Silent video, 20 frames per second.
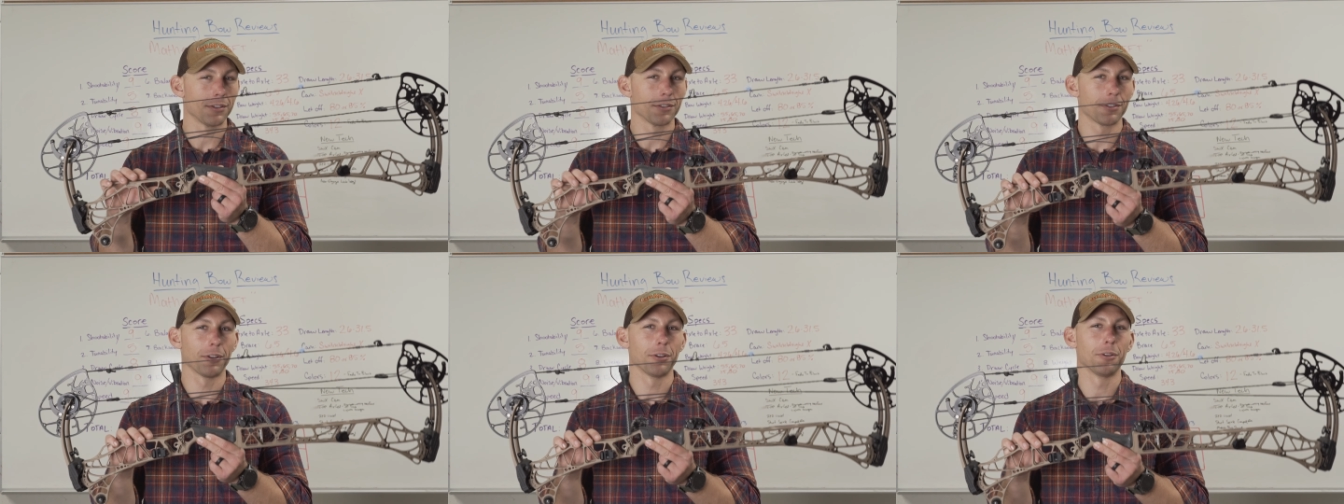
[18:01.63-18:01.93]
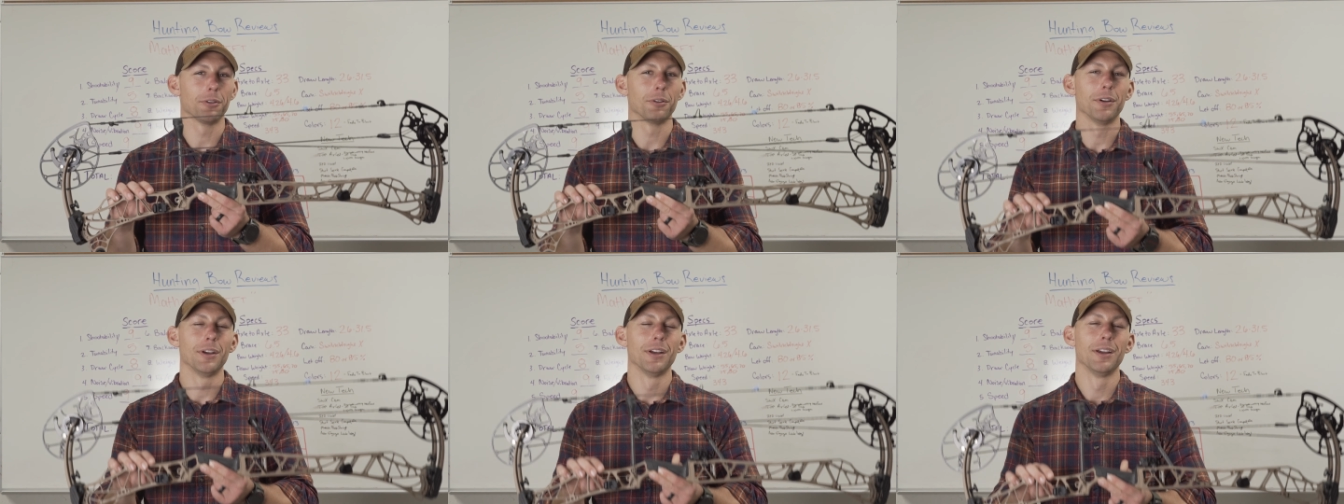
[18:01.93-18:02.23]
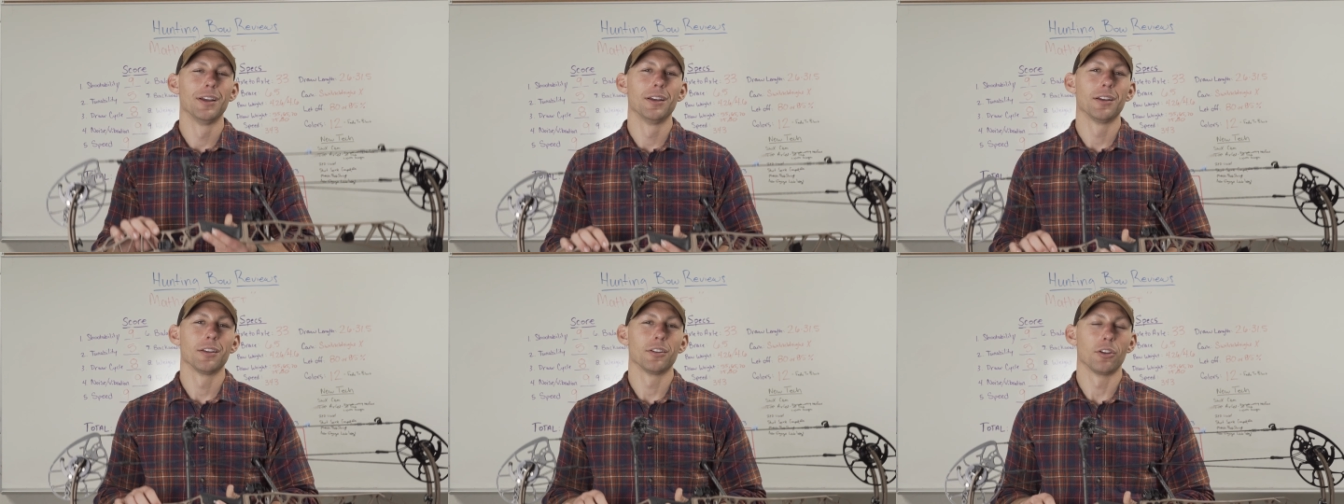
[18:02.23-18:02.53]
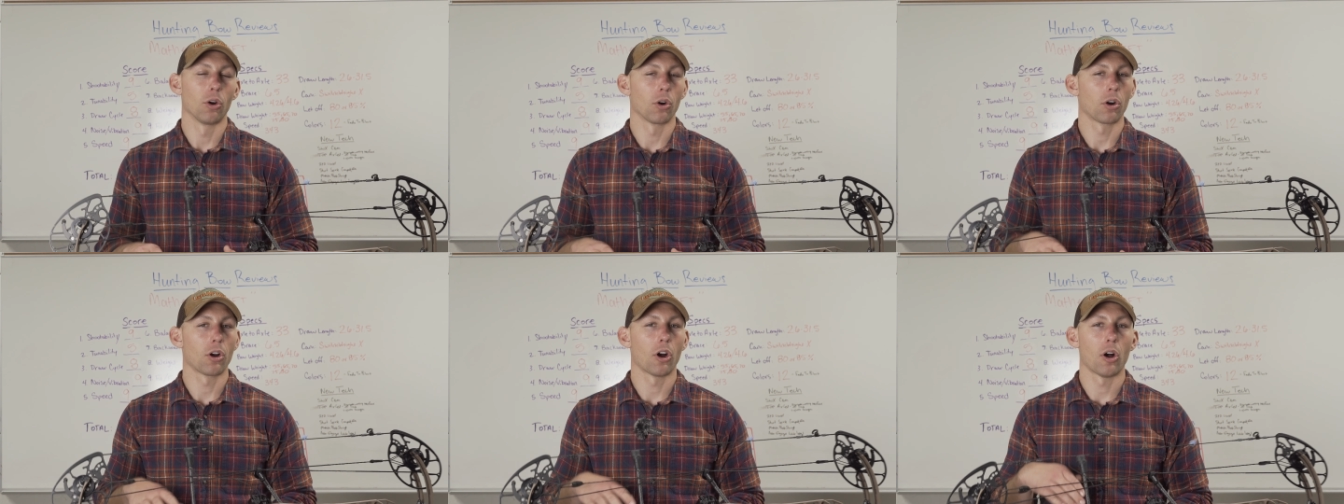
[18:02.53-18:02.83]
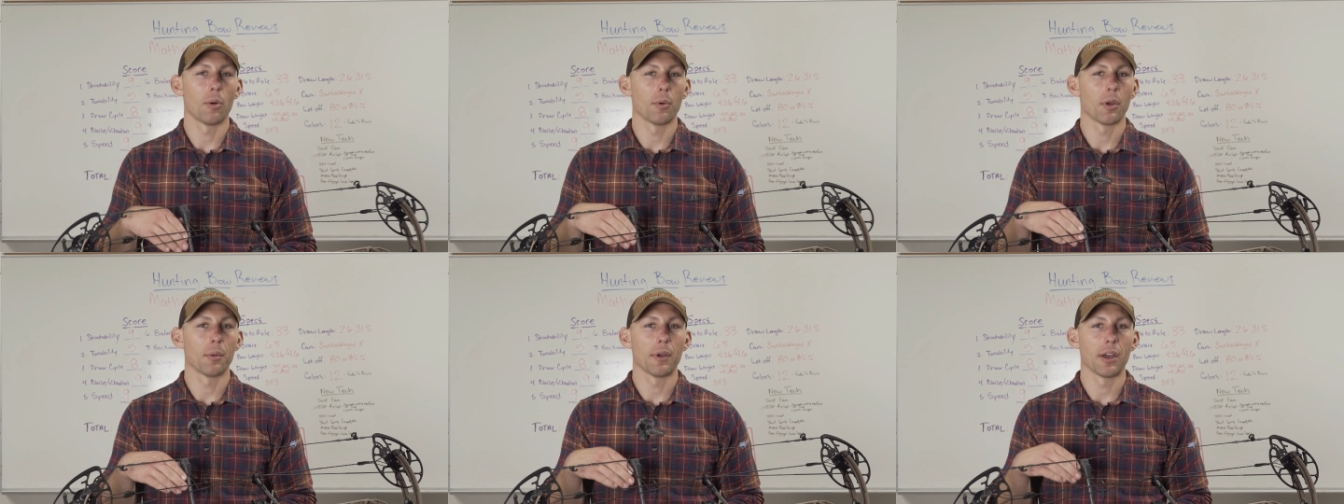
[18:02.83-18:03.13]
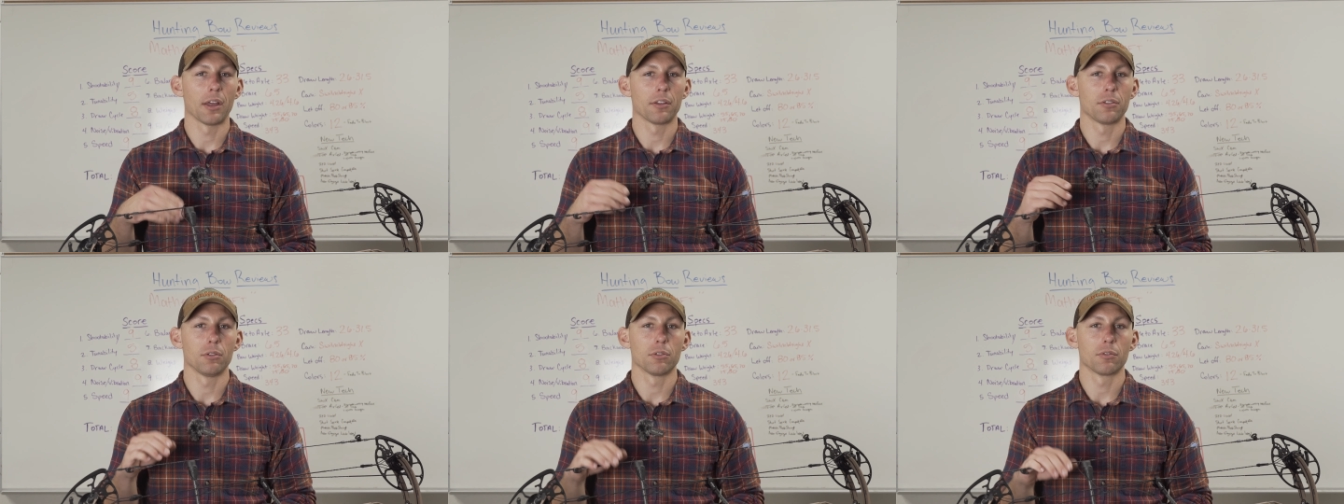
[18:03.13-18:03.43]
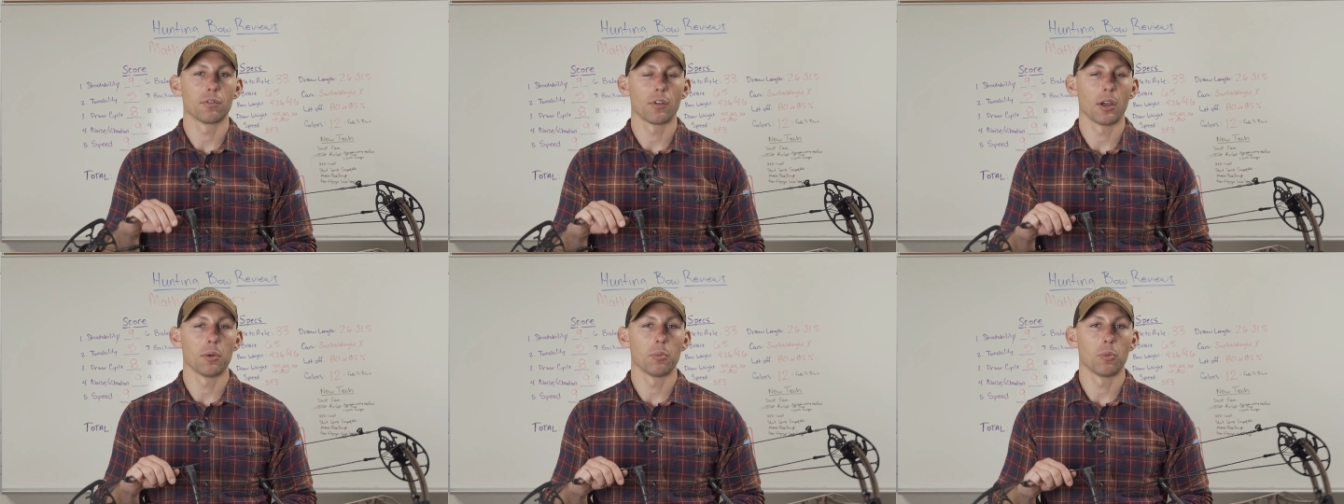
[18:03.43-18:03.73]
So don't call me a Mathews
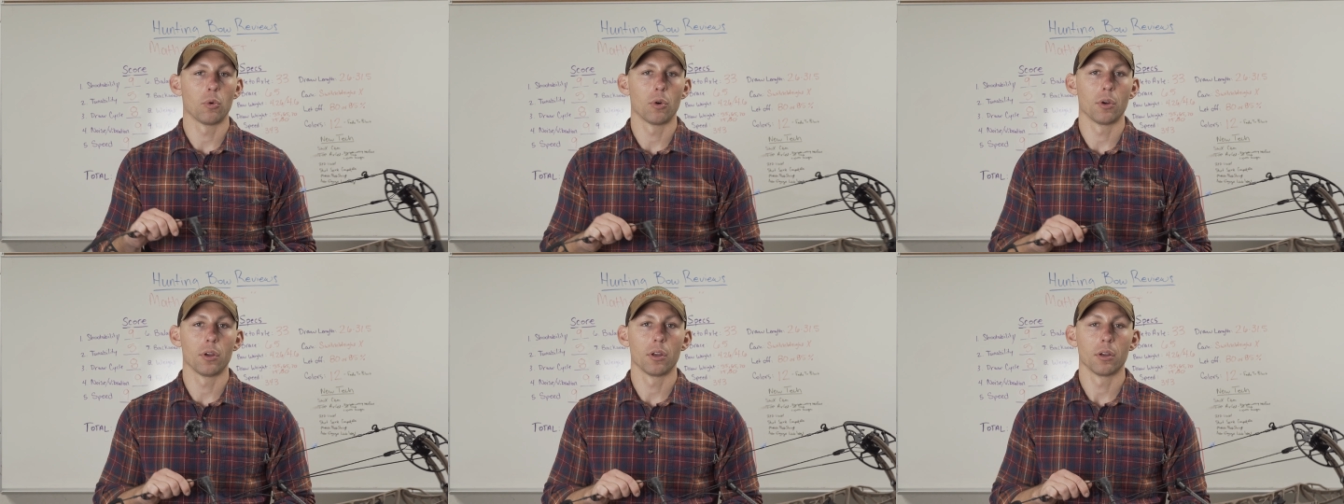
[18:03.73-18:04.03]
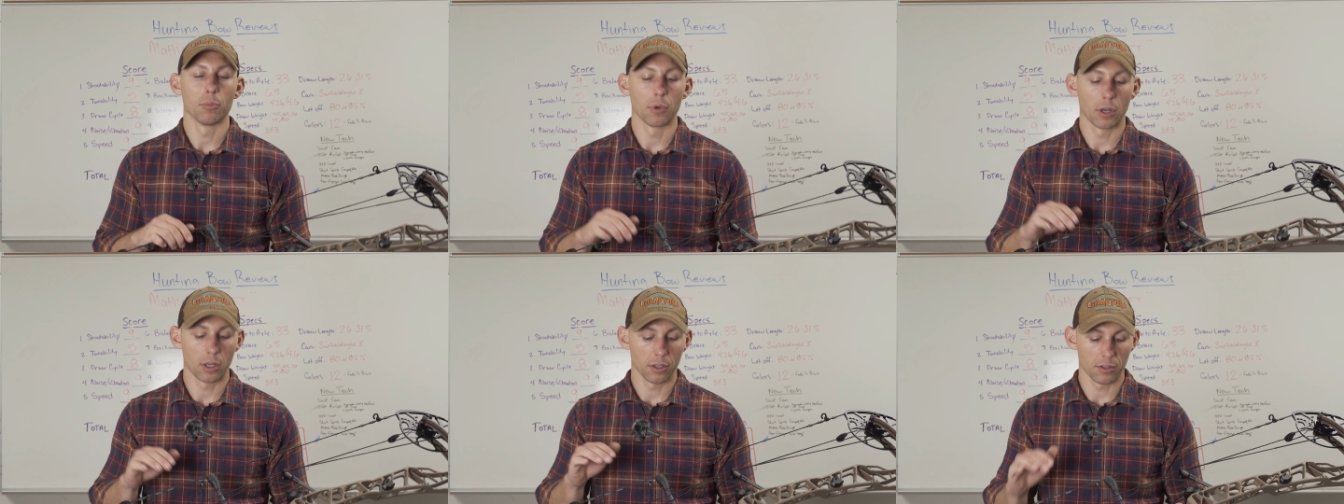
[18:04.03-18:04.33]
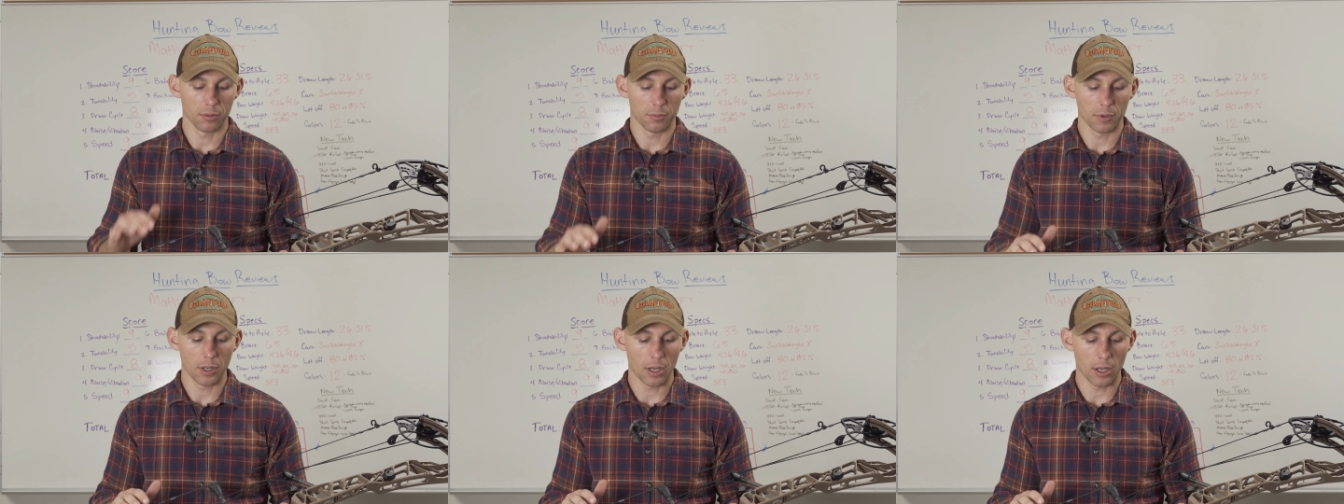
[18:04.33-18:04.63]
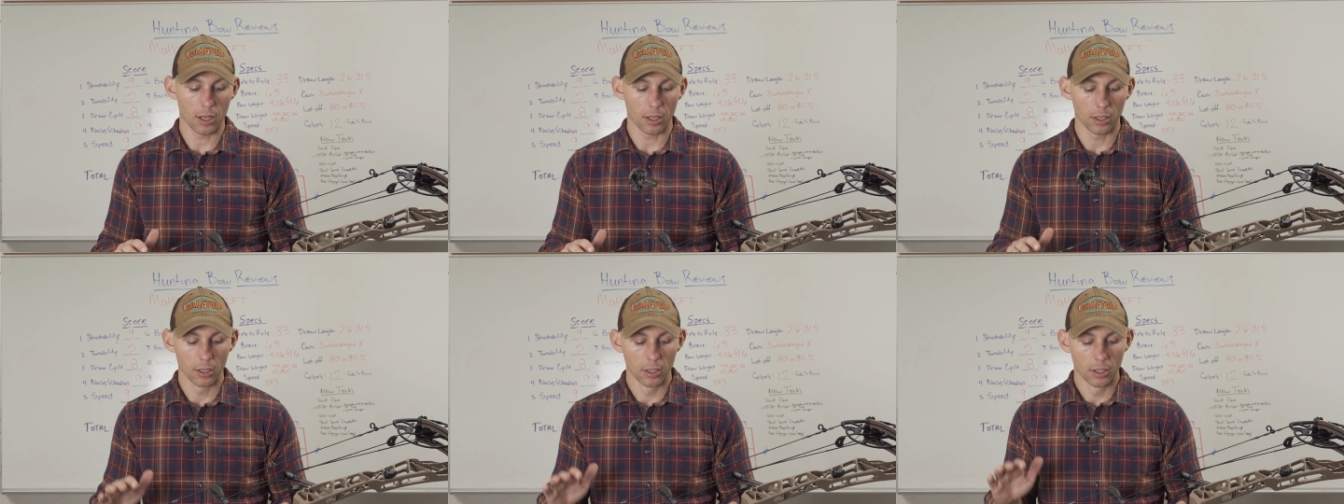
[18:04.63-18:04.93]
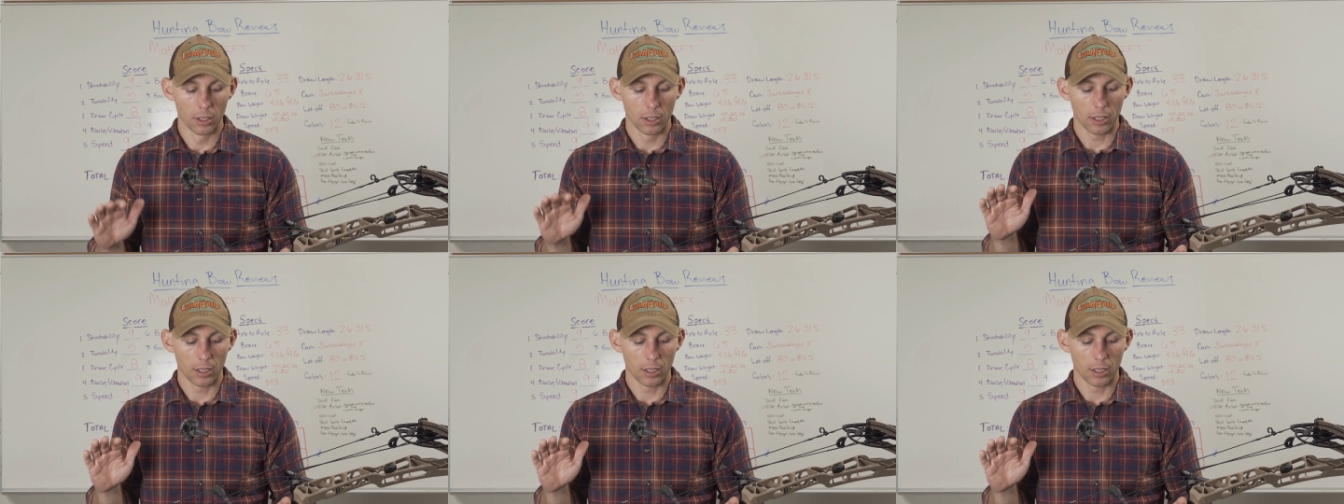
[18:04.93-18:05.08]
fanboy, because I'm not.